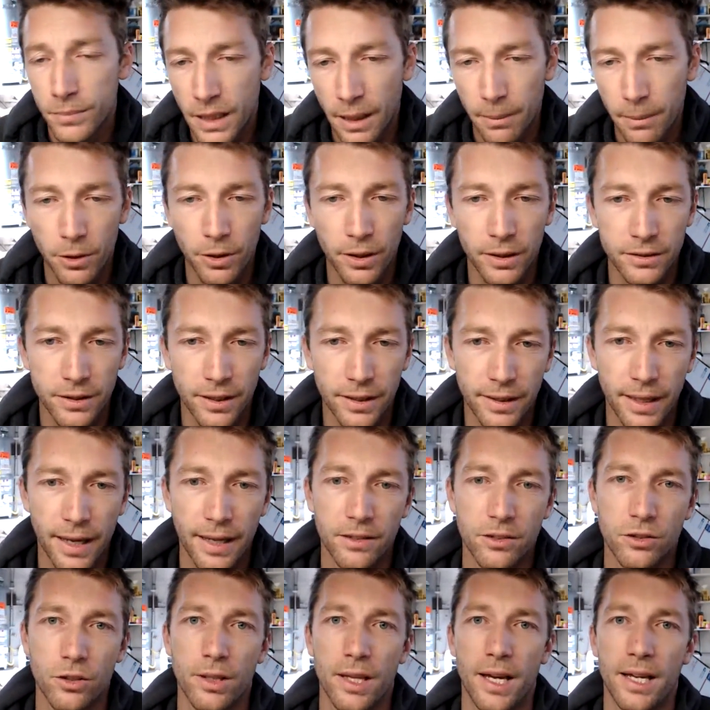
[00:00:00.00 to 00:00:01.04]
Couple things like
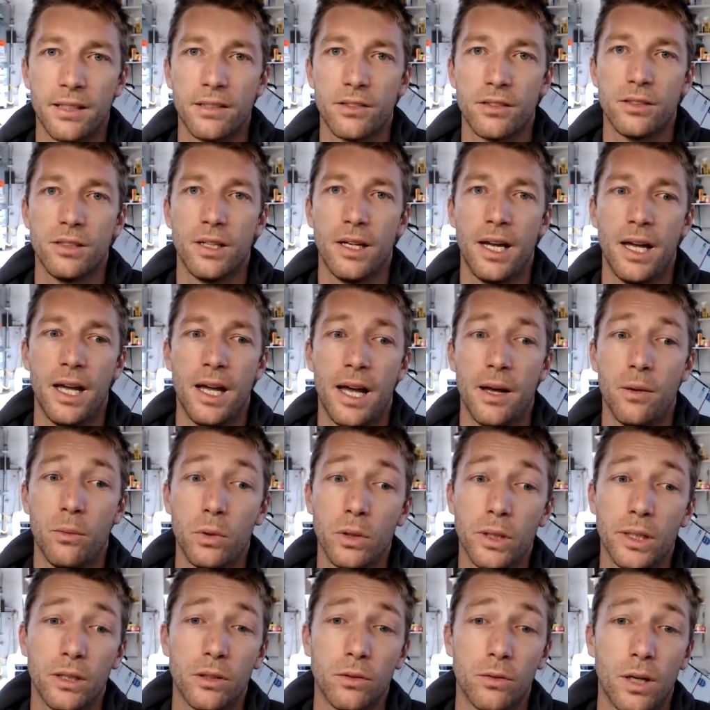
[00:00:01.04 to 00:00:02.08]
that. So that's I
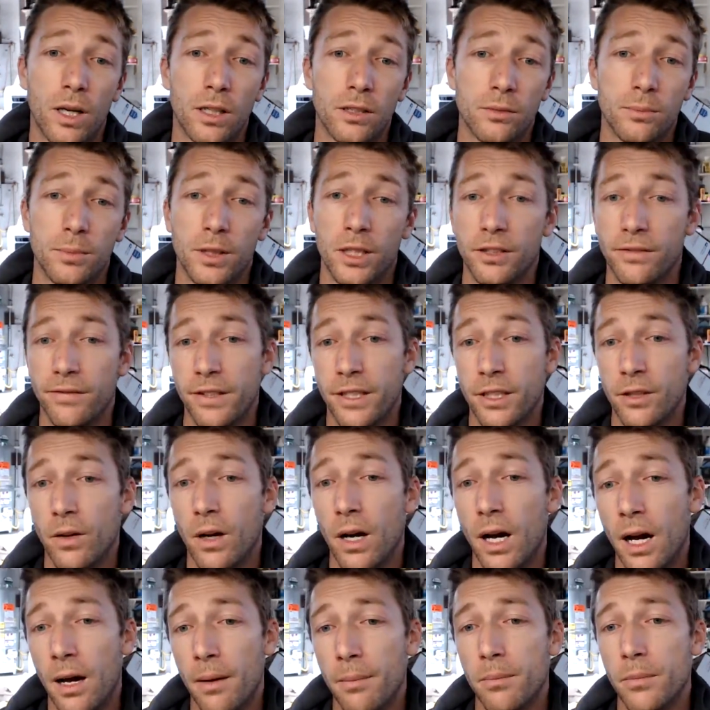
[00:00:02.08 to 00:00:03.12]
will get the rosin press
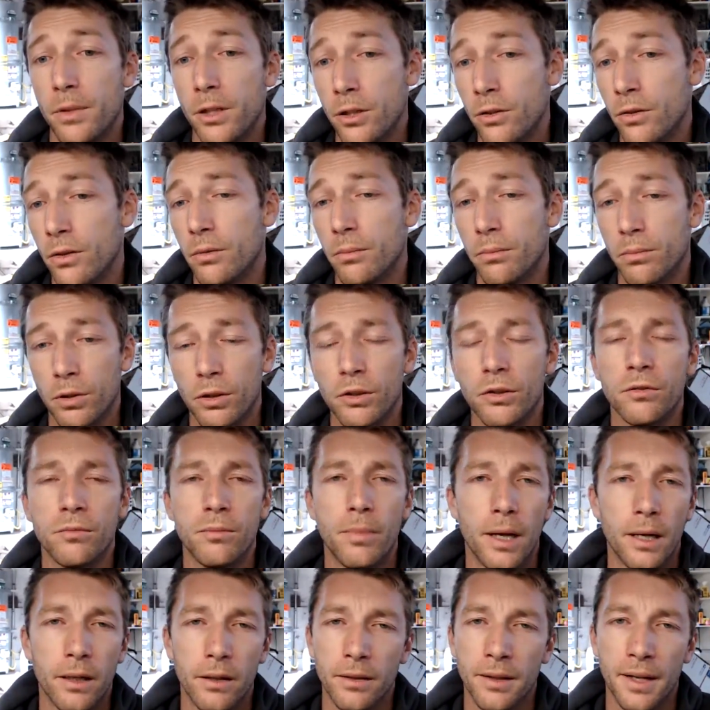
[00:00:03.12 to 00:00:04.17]
video up, new and
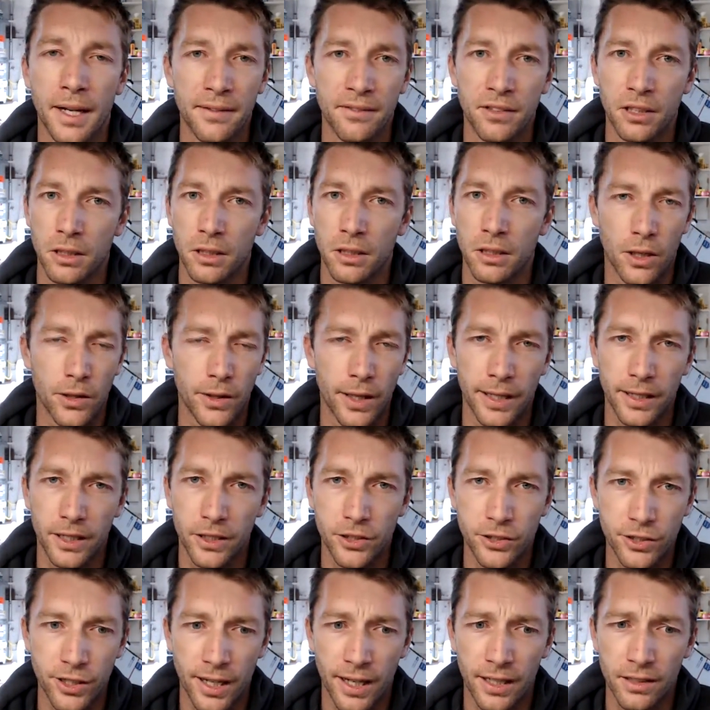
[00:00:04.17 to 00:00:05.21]
improved, better than ever, all
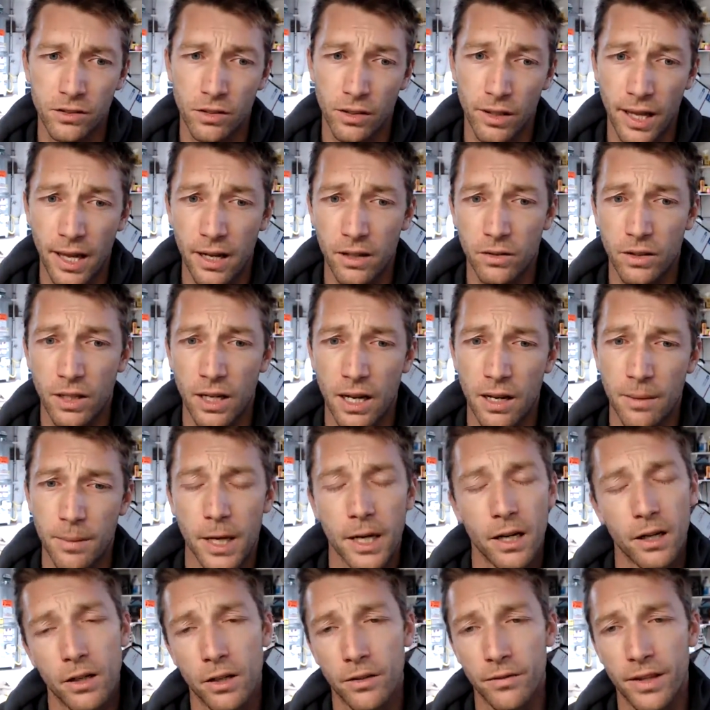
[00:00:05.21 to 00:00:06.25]
that good jazz. So that'll
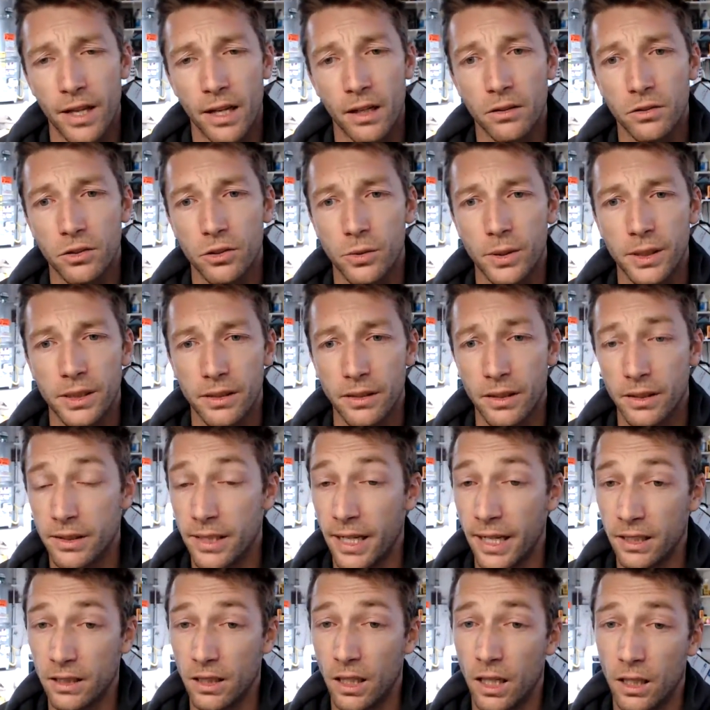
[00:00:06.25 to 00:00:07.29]
come. I don't know if that'll squeeze into
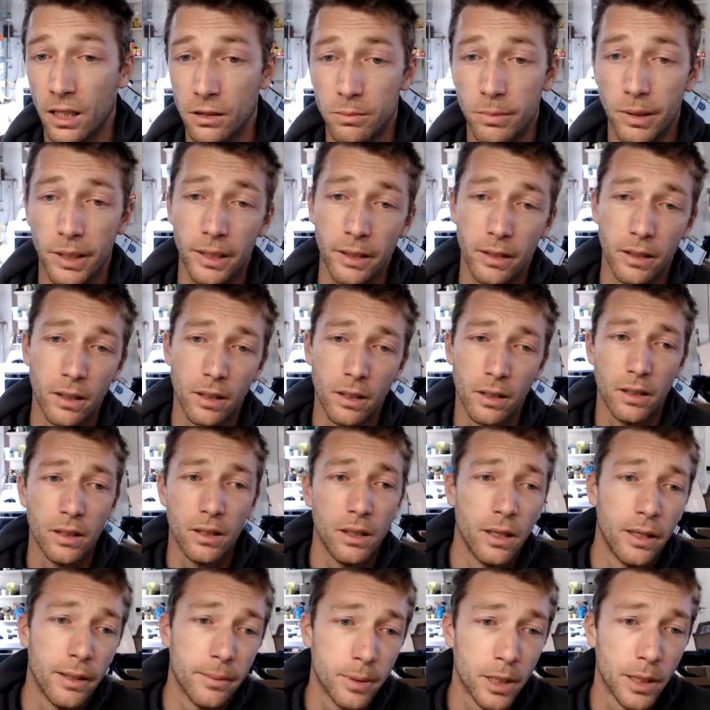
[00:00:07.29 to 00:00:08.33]
Tech Talks, but
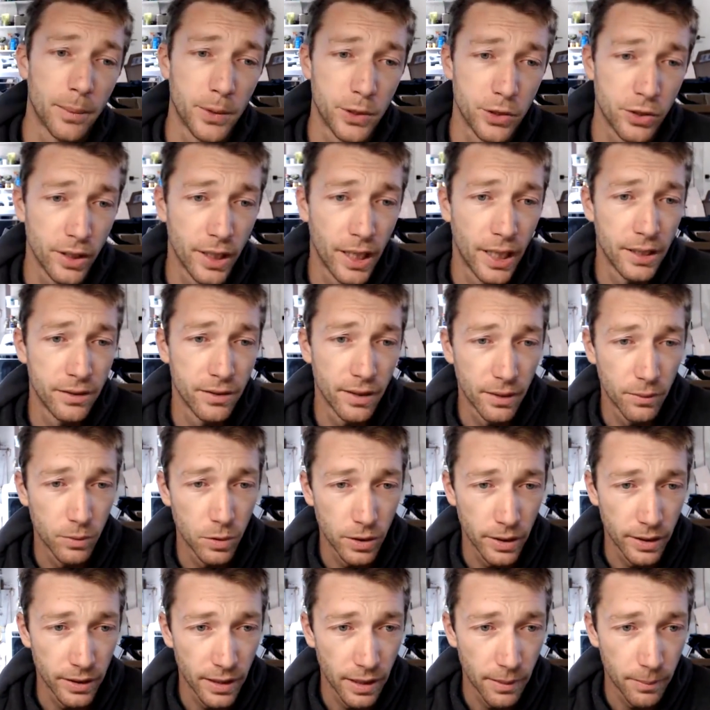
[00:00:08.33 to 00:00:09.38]
I promise you guys I
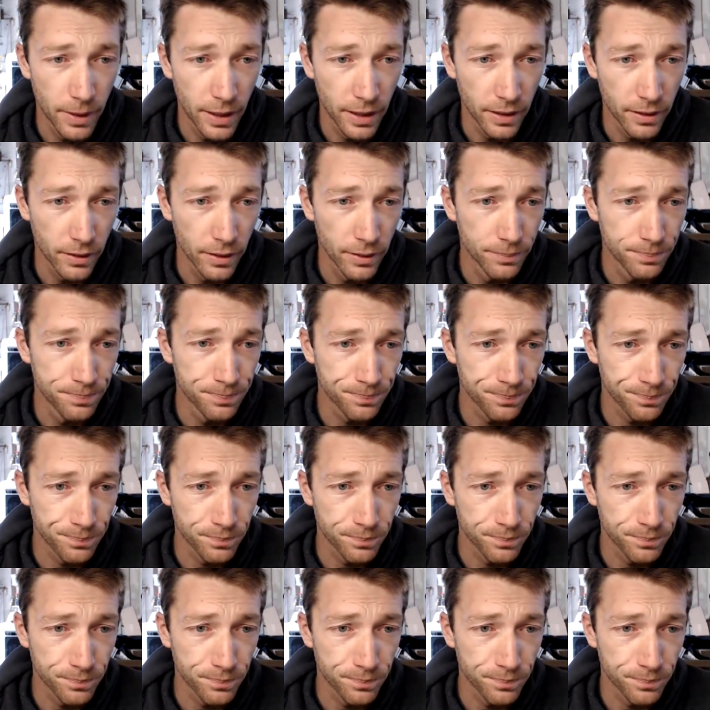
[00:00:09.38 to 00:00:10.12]
will get that back on.